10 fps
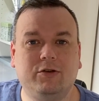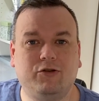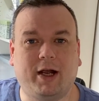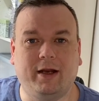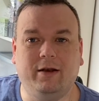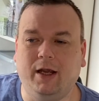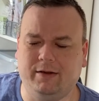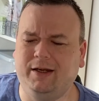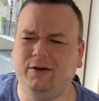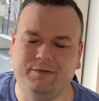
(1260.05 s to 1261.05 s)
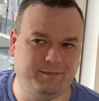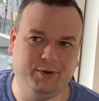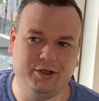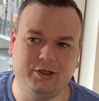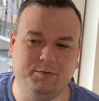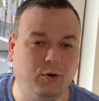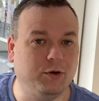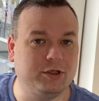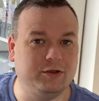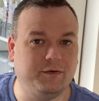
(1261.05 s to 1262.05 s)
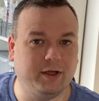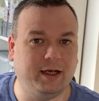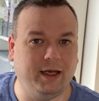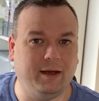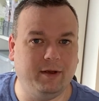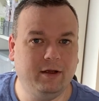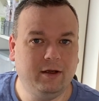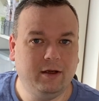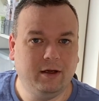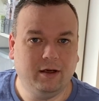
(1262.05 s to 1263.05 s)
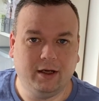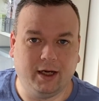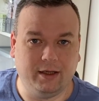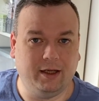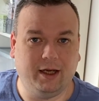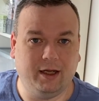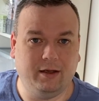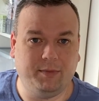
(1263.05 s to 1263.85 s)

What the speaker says: that you've purchased postage for that label, and they'll